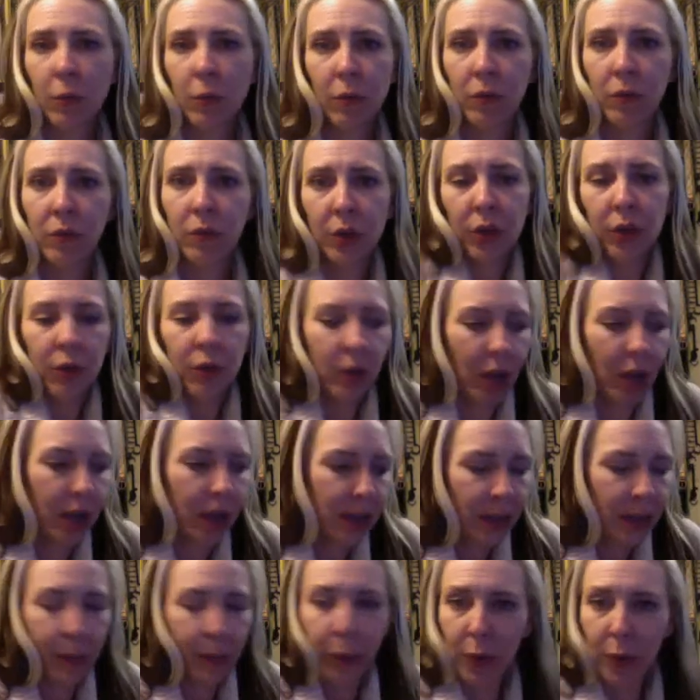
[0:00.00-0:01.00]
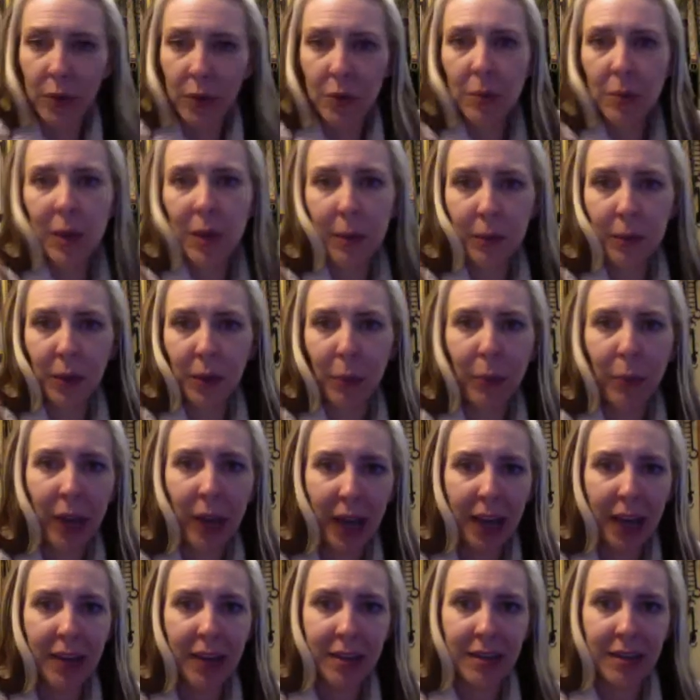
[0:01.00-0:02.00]
You're not supposed to be able to
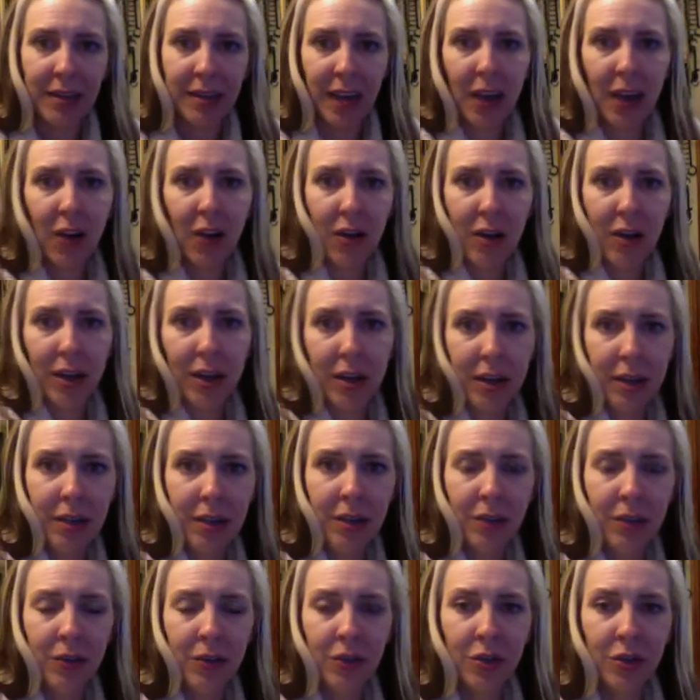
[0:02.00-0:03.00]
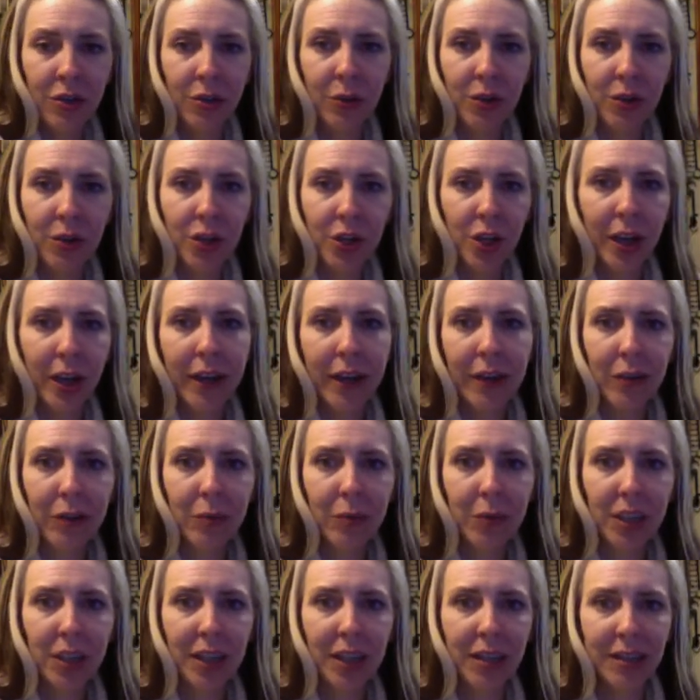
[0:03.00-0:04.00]
pass that on to a child
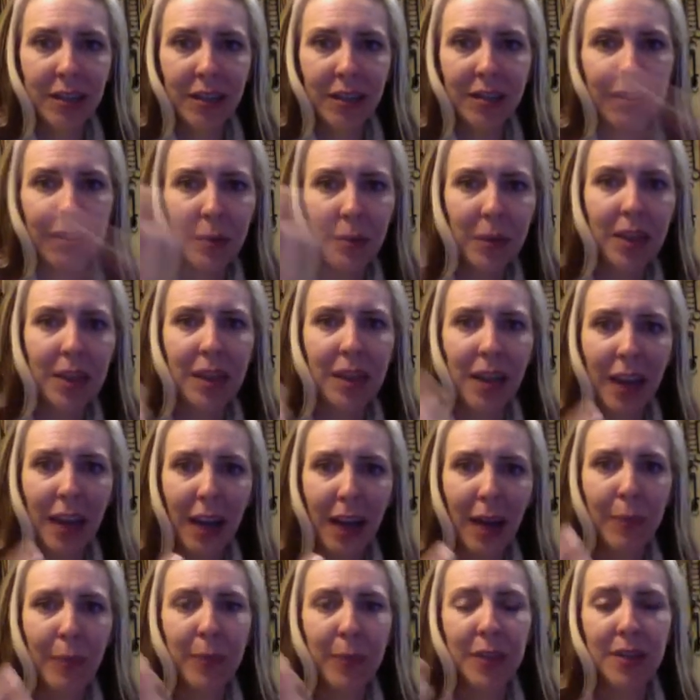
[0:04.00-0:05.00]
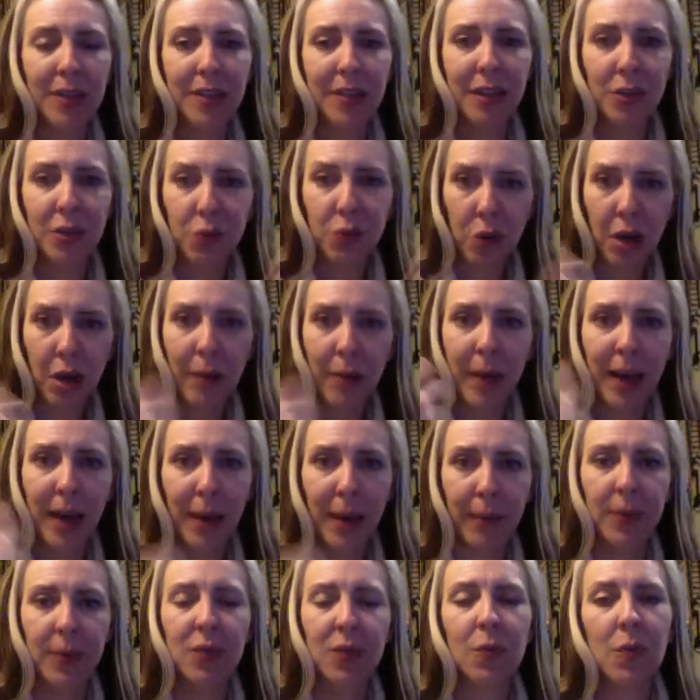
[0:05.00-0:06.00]
because it's something that happens, that trauma
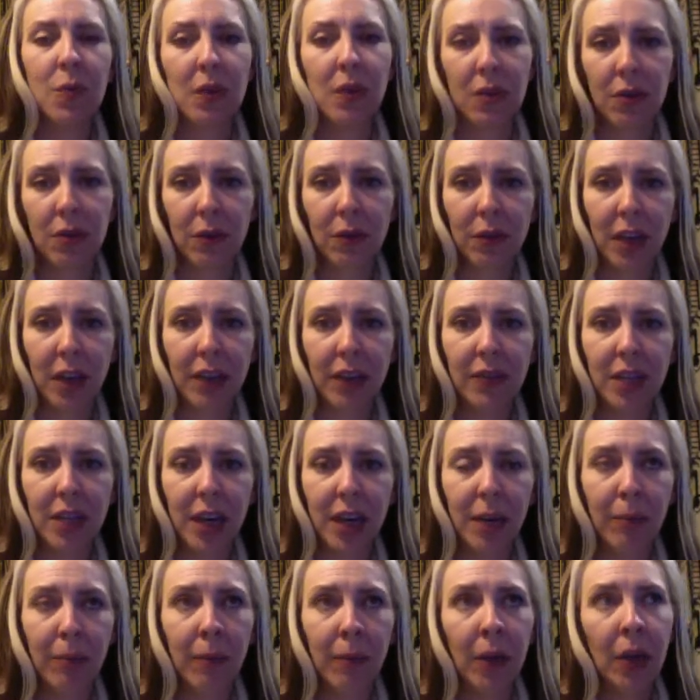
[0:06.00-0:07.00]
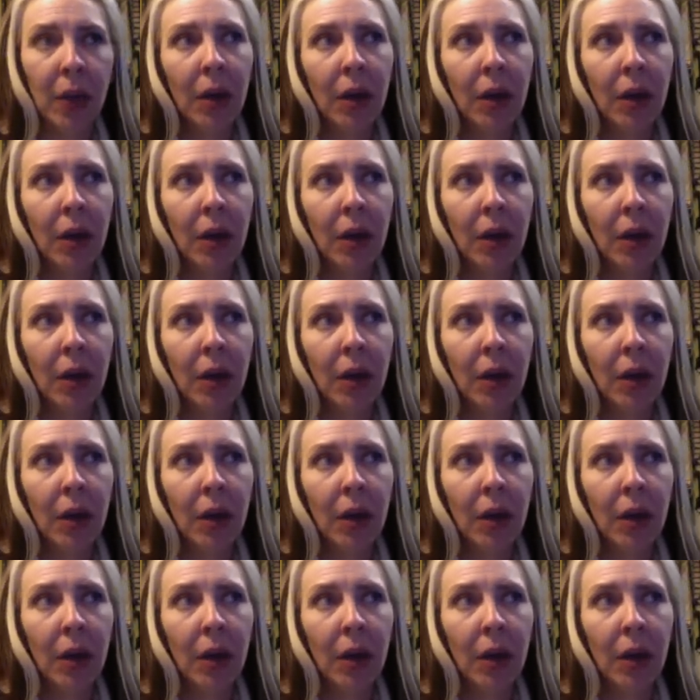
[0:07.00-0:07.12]
happens within your own lifetime.